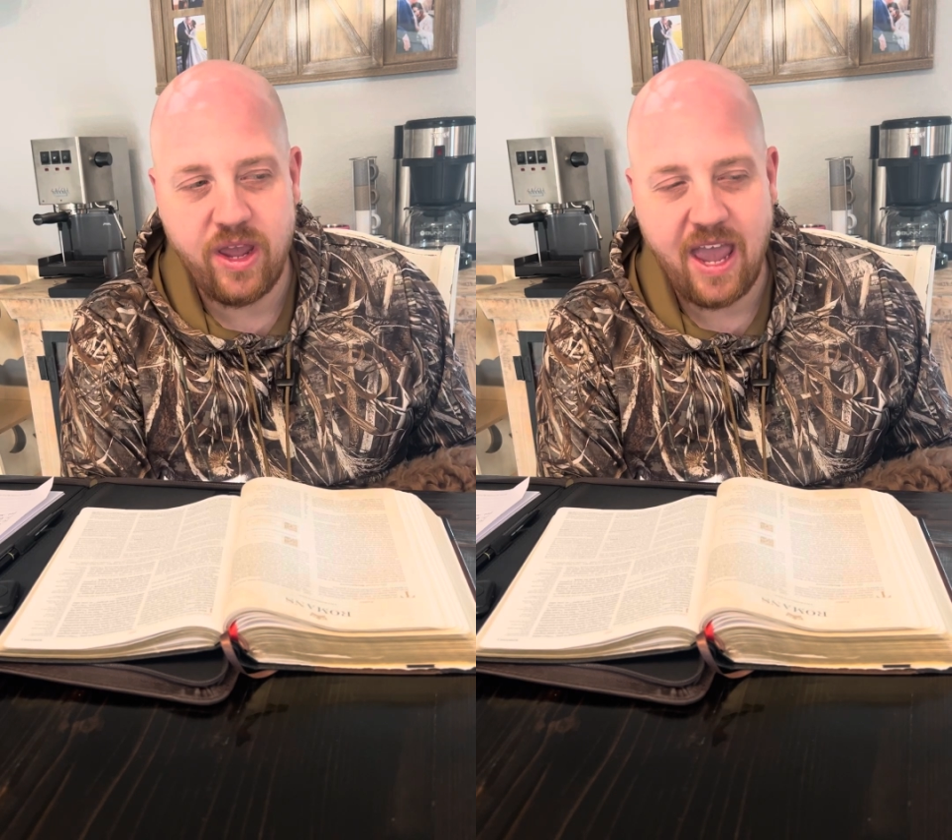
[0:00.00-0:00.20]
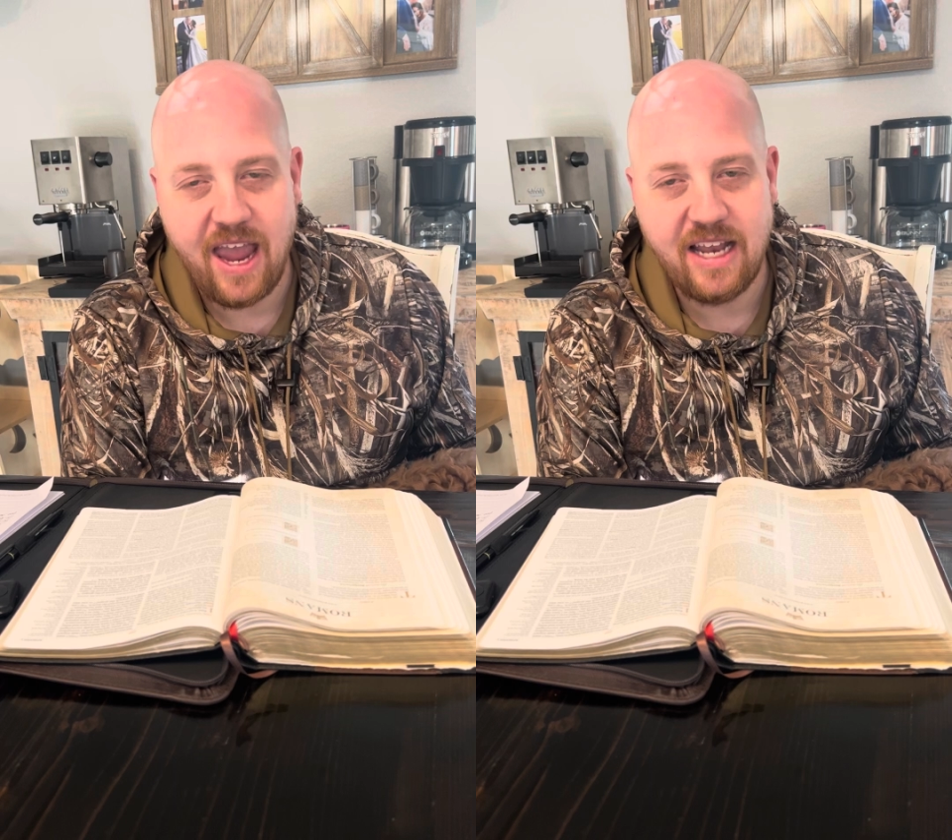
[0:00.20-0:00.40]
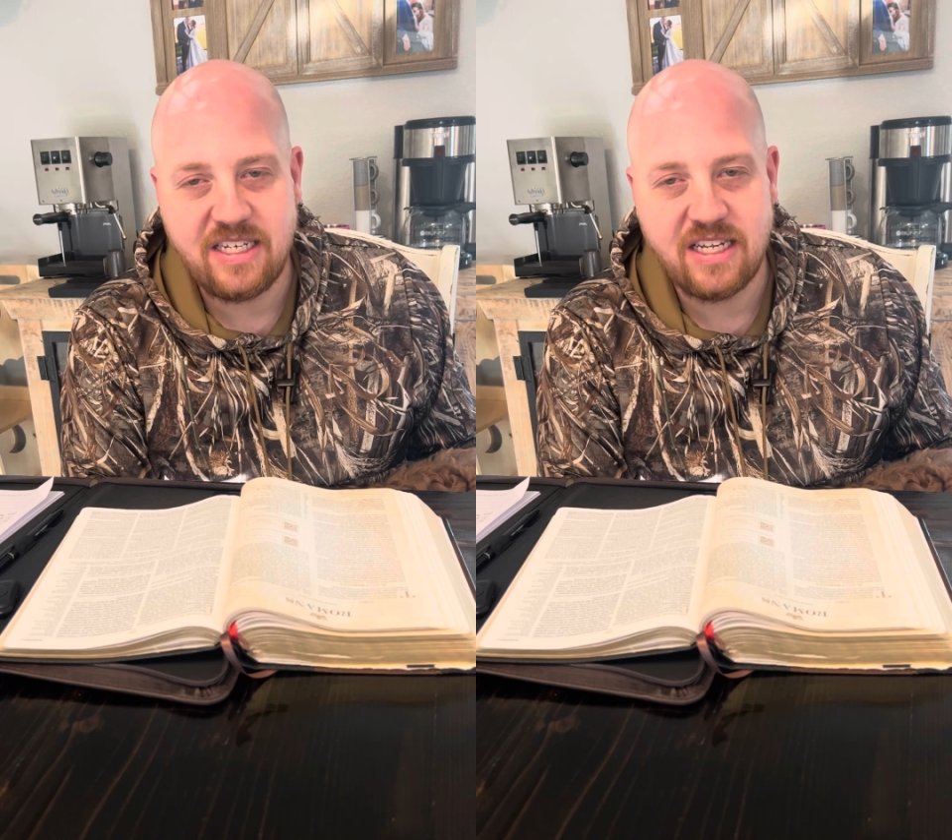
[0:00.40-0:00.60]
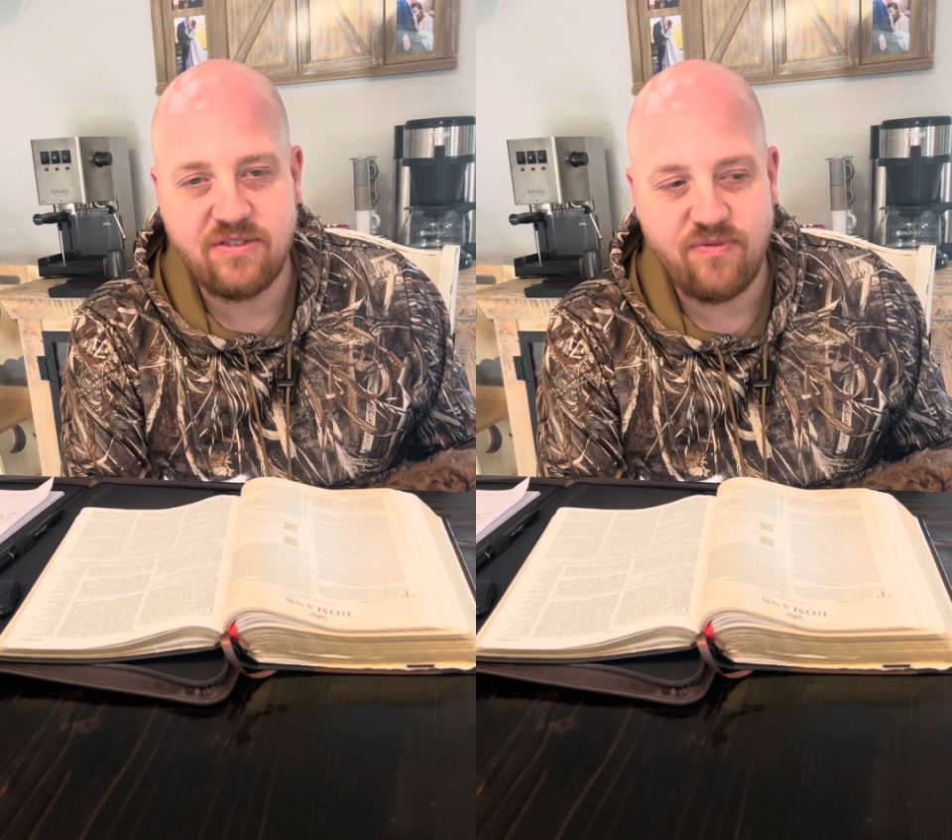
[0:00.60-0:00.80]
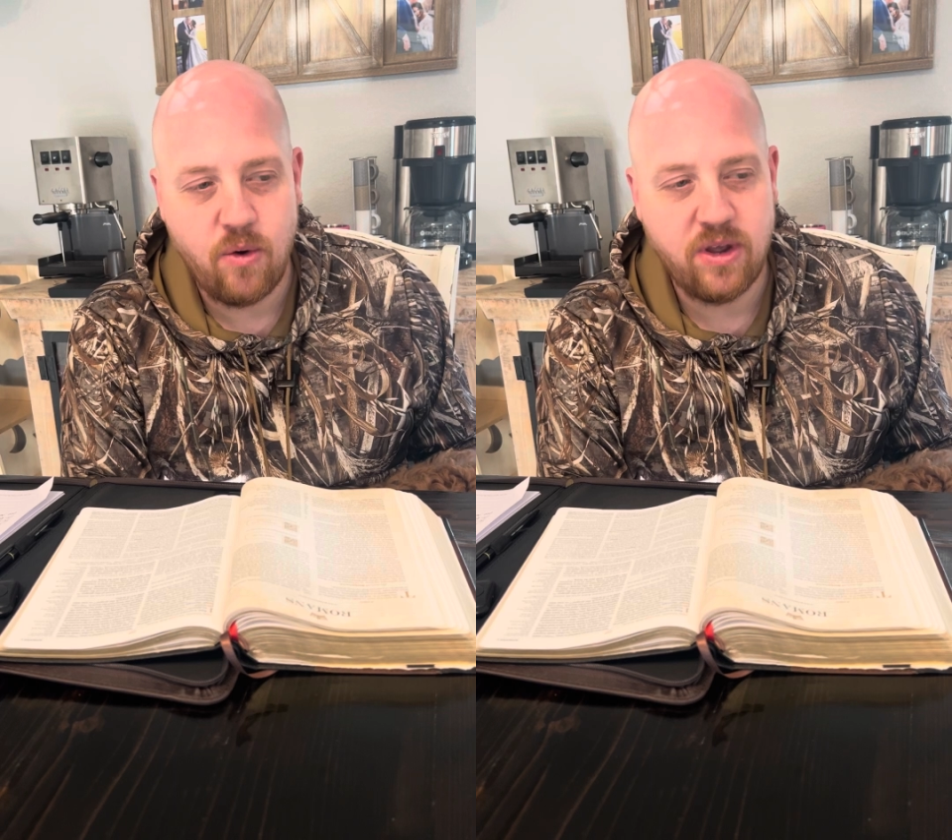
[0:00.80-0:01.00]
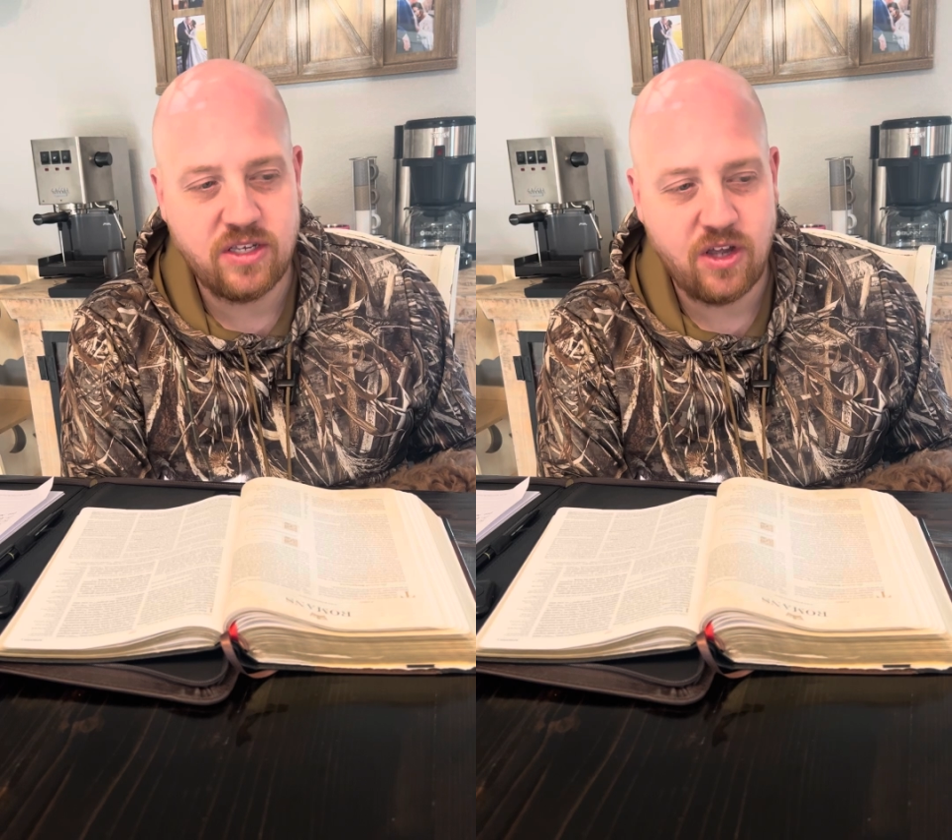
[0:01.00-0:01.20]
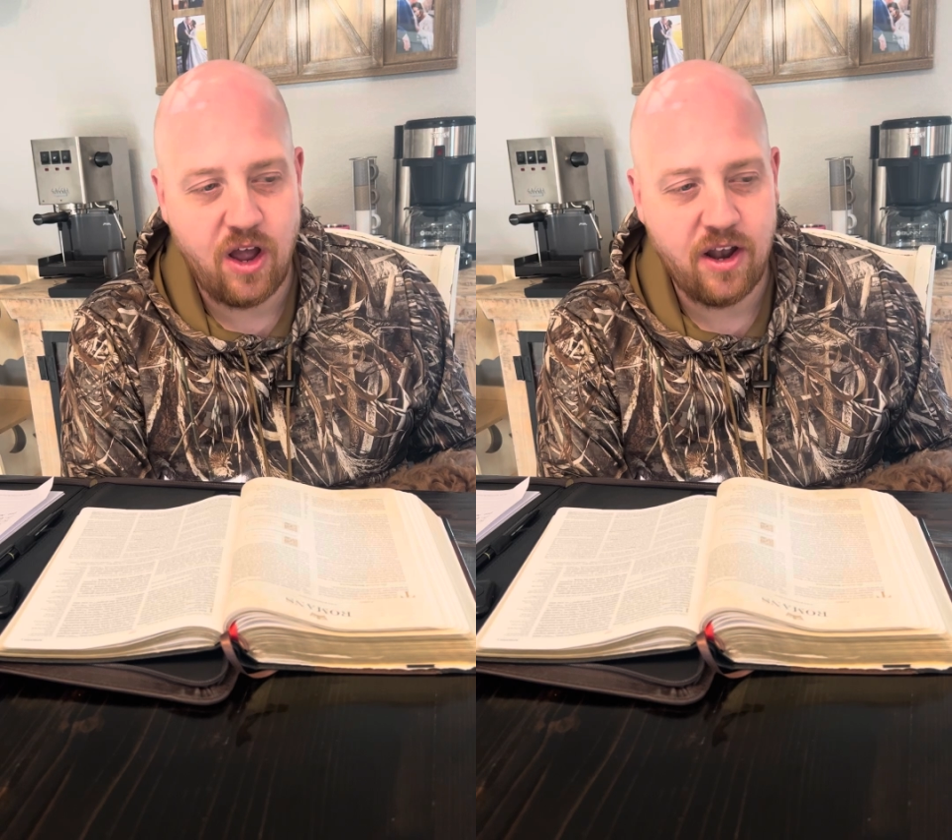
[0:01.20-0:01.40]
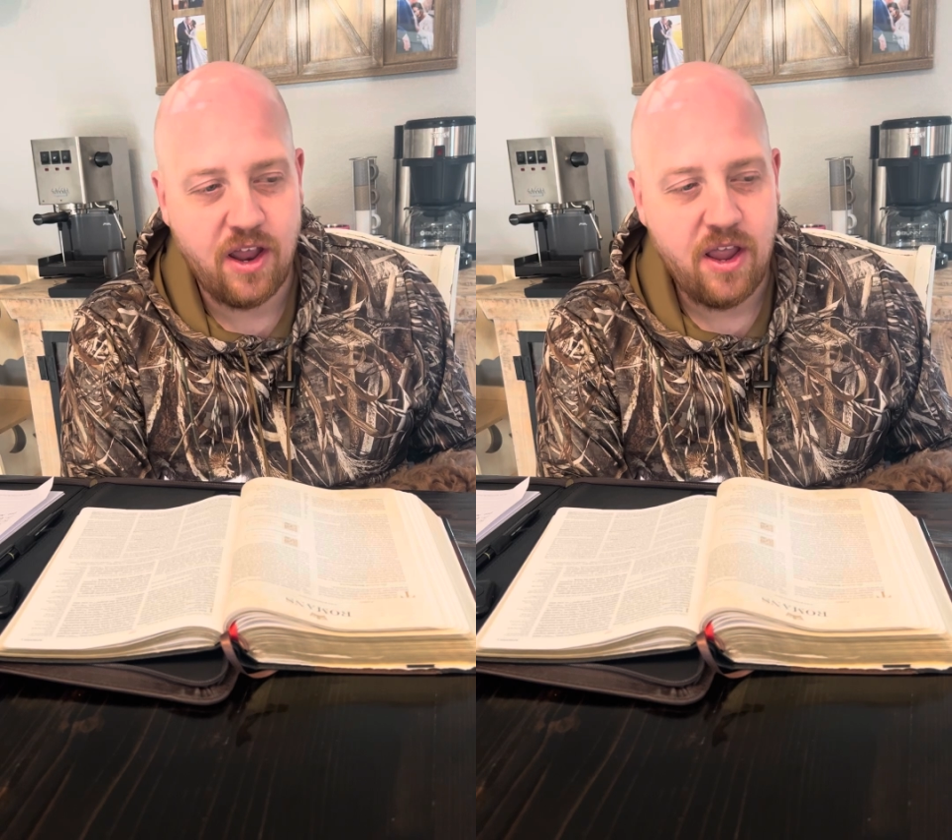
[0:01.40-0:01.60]
can't just focus
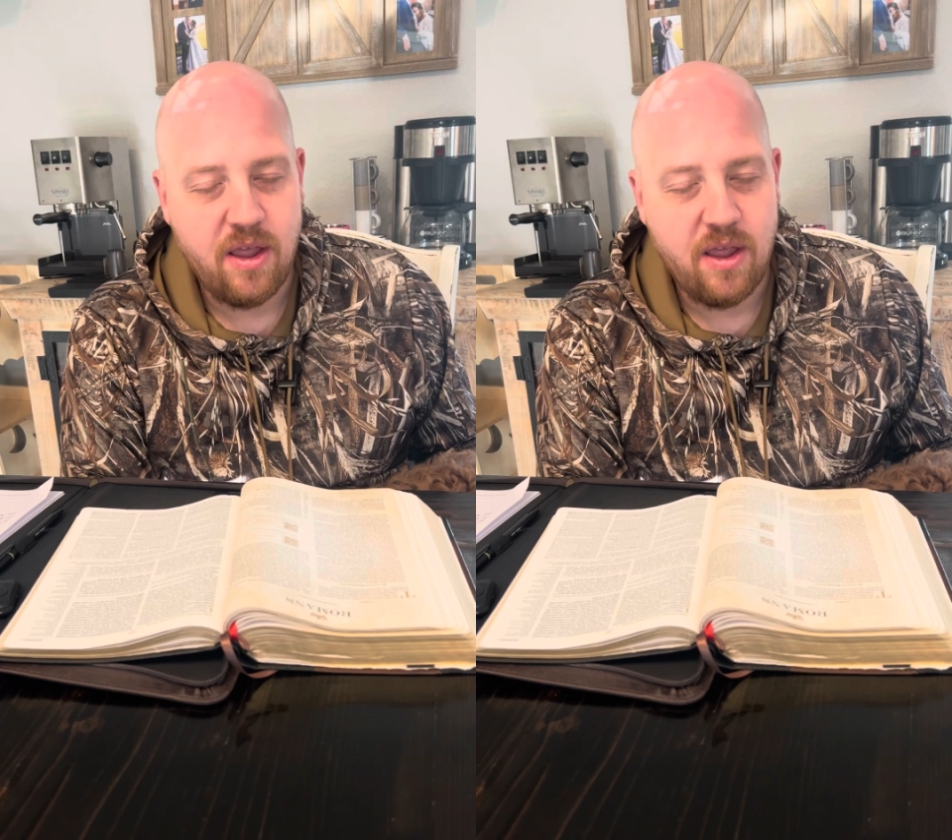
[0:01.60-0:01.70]
on